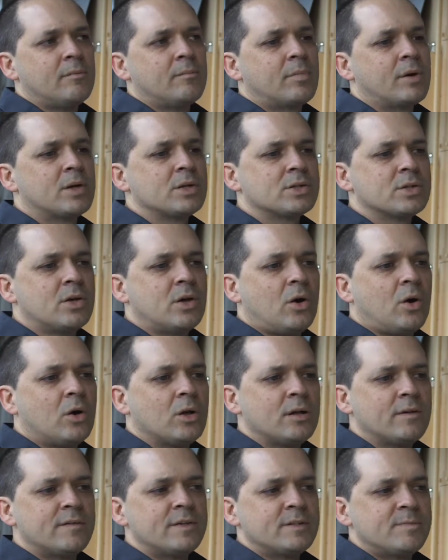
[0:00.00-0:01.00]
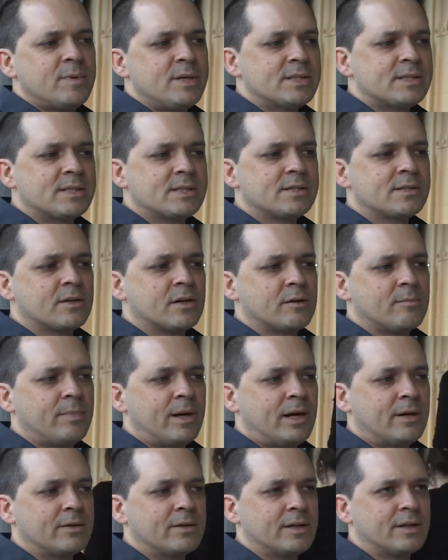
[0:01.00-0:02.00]
because all of these pieces are
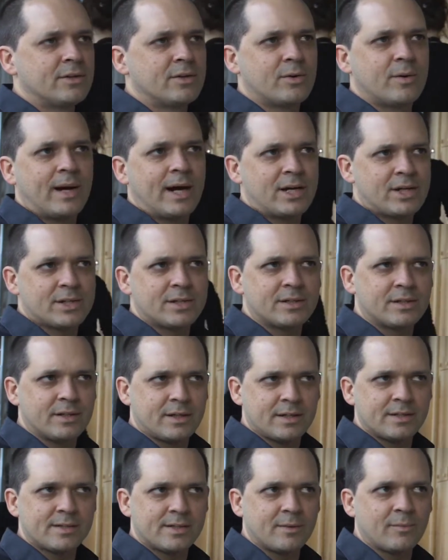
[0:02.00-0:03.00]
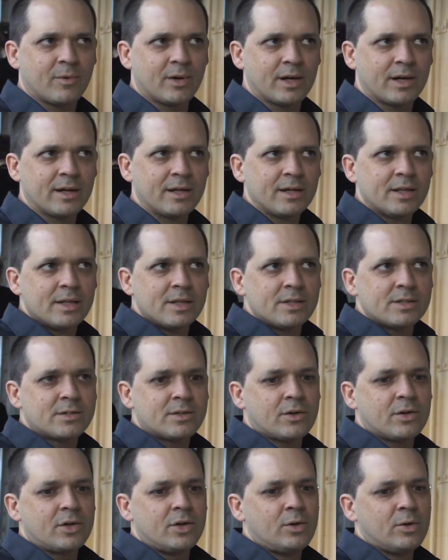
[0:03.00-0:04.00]
about interaction in some way.
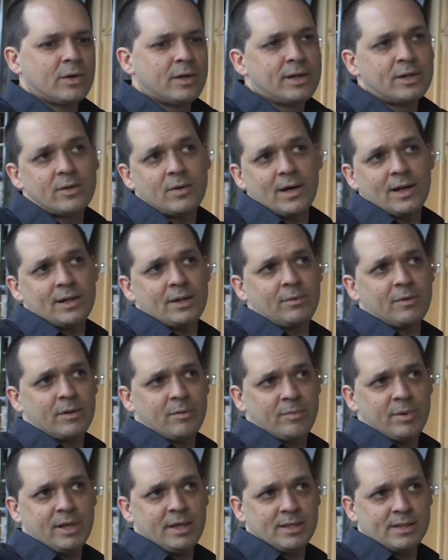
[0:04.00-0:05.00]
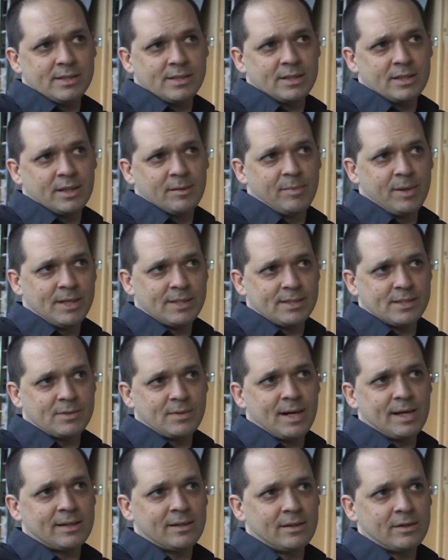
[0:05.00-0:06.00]
So you are interacting with the piece, and the piece is
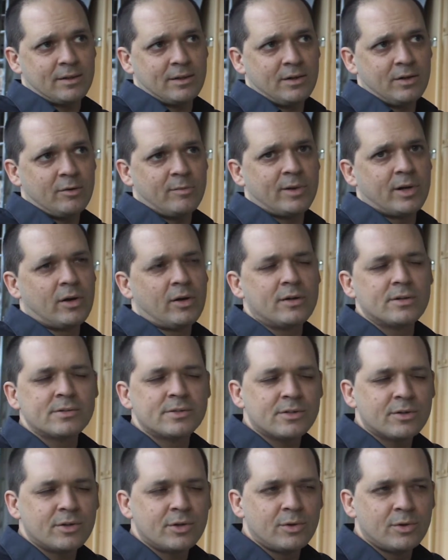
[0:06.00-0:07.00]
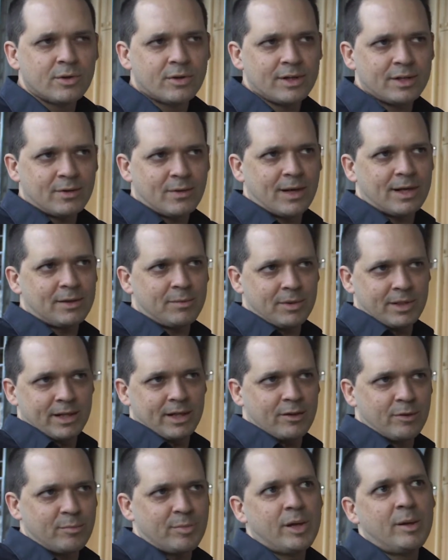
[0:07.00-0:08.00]
reacting to you, but also you are interacting with the
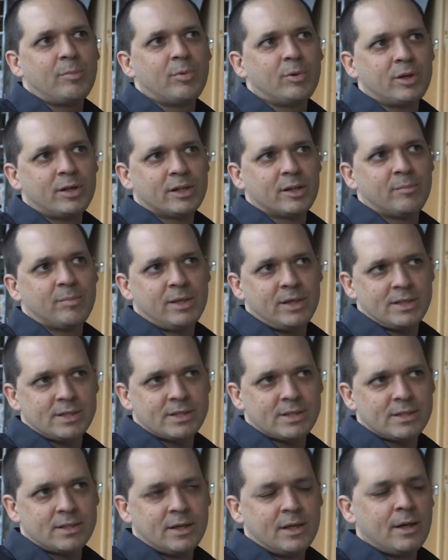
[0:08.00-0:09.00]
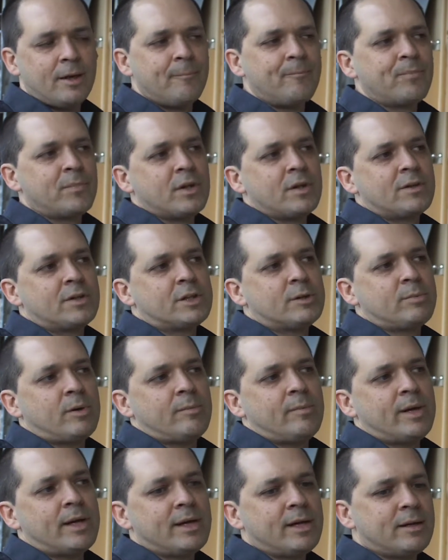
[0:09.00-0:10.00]
other people on the piece. So by
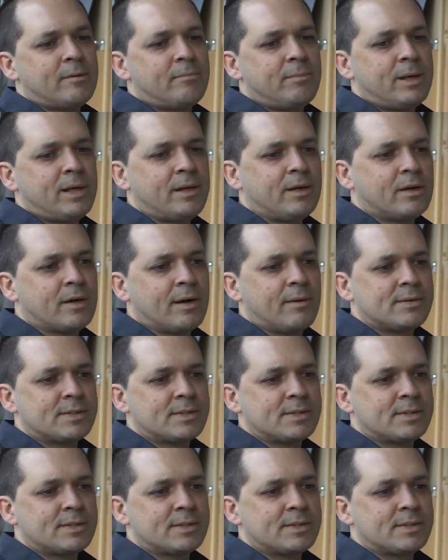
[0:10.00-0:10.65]
making it bigger, I